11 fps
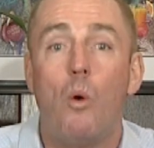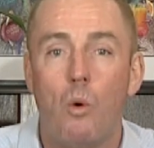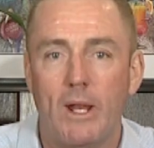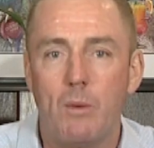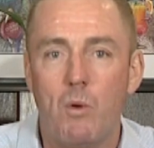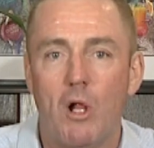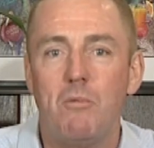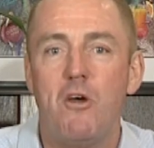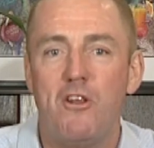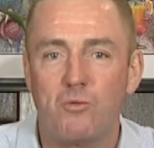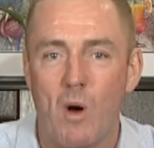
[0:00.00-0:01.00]
Wally
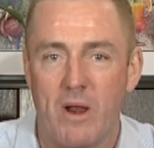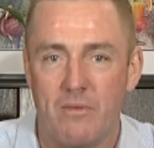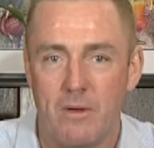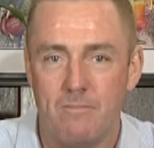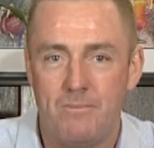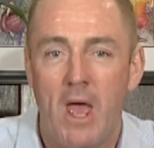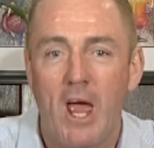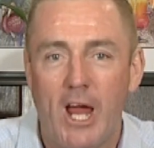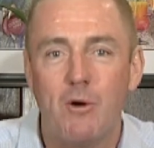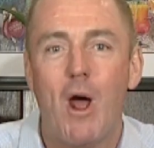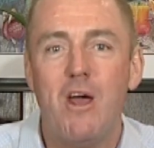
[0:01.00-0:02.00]
Welburn is one of them.
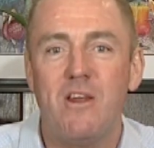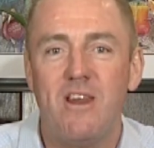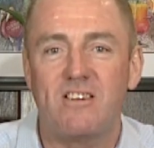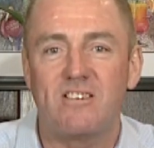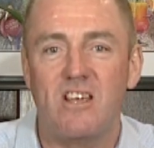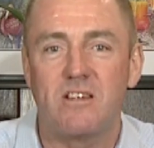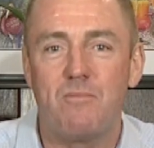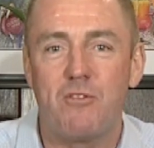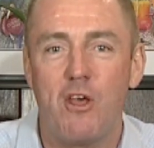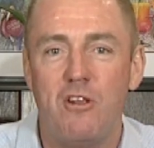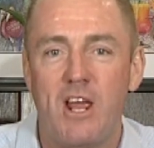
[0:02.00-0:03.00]
He rode in excess of
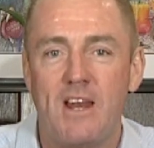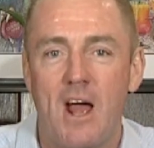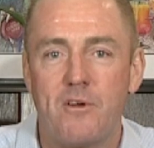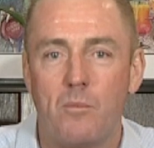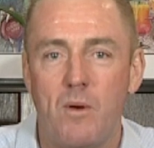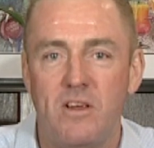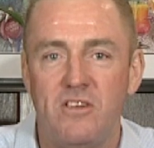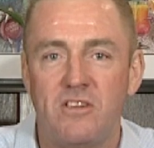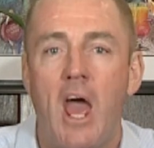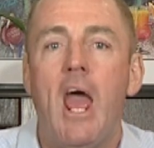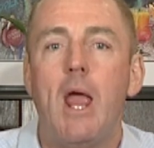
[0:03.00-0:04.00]
1,300
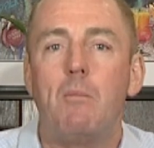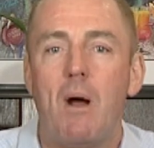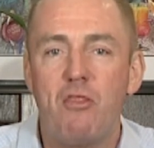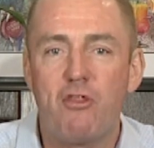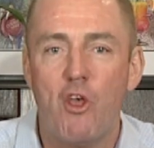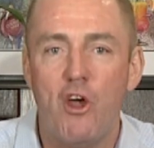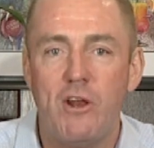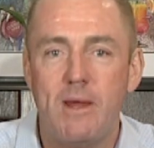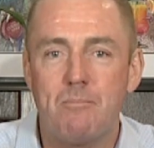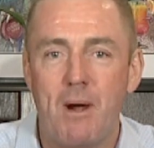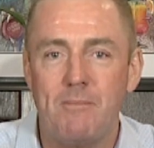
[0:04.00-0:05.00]
winners. He won
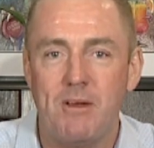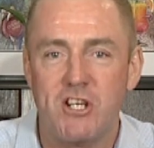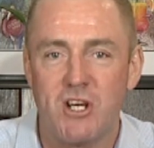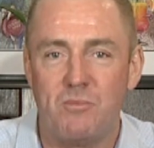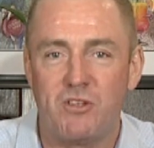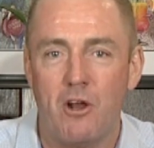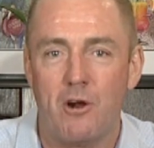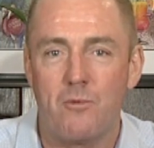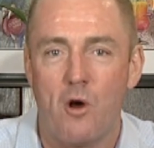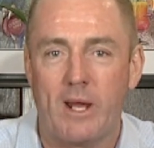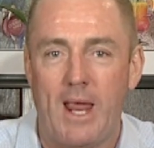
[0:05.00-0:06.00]
13 premierships here
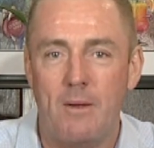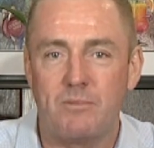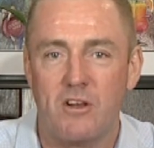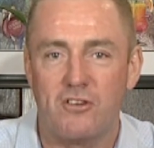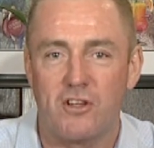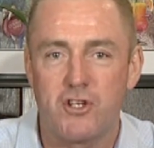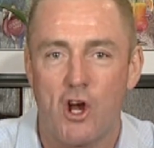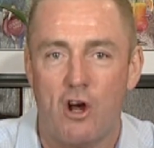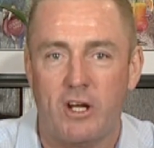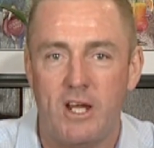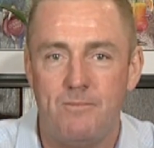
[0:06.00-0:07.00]
in Rockhampton as a
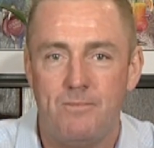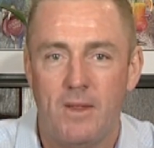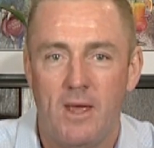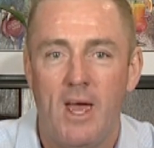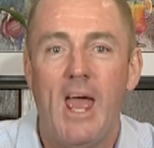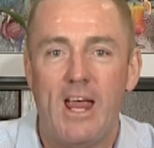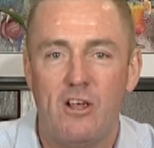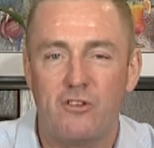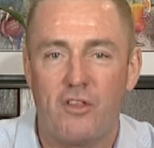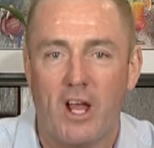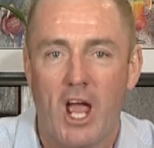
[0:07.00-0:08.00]
jockey. He
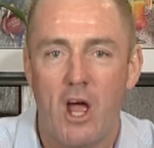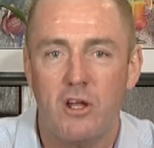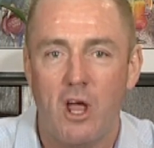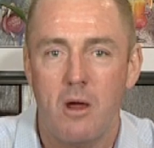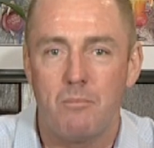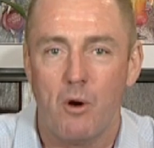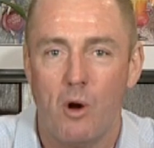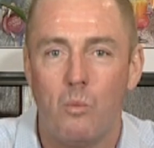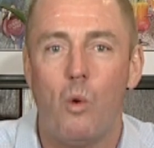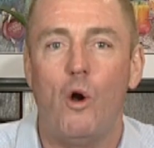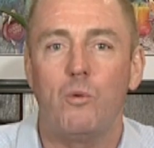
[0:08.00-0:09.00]
is the Cocobrew
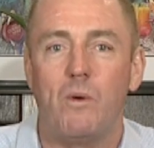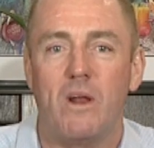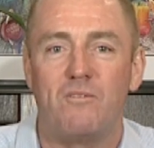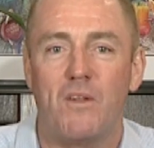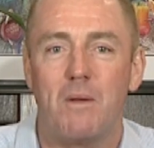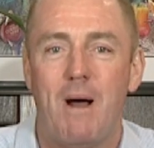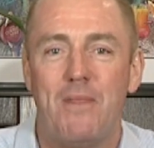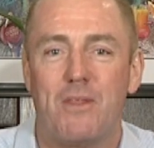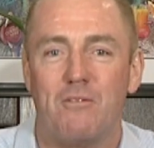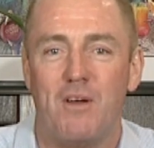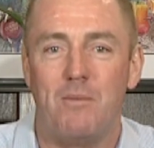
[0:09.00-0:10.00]
Award winner for the
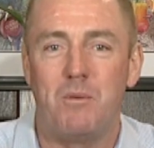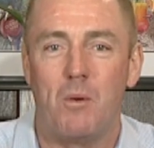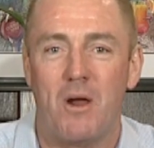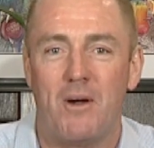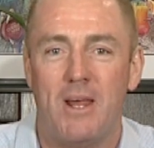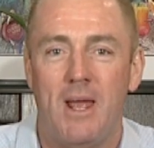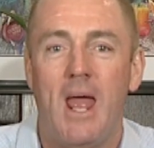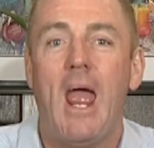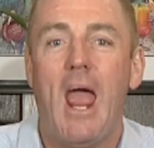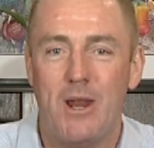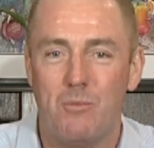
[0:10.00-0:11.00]
month of February,
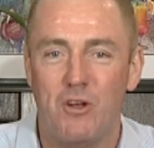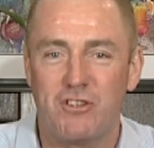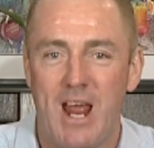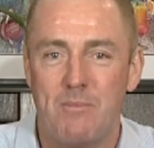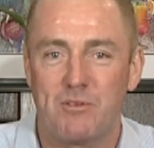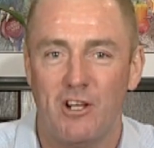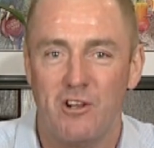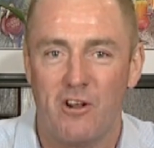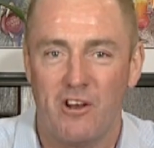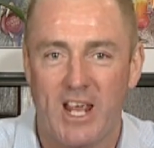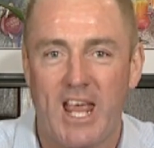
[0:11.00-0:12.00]
and it was an absolute
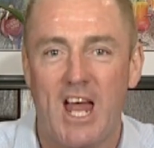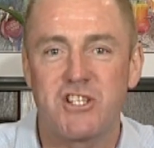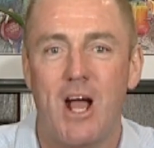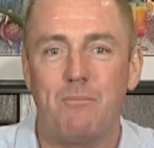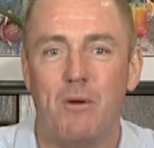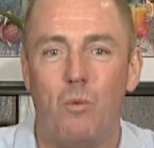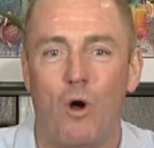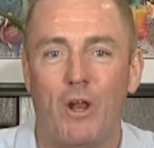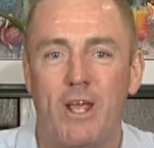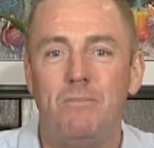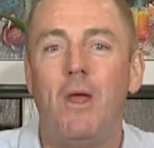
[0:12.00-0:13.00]
honour to catch up with
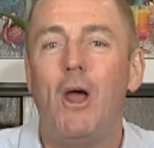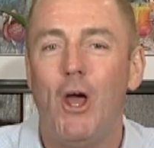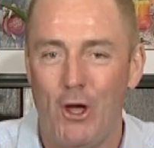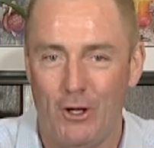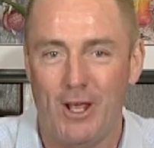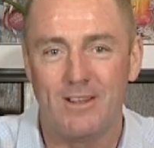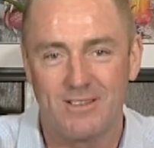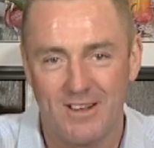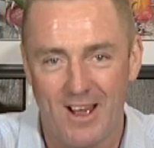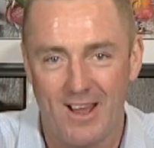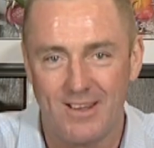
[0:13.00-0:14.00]
Wally earlier
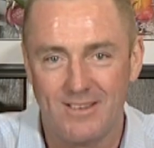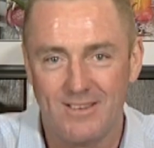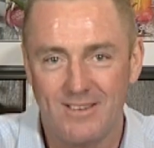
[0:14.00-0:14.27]
today.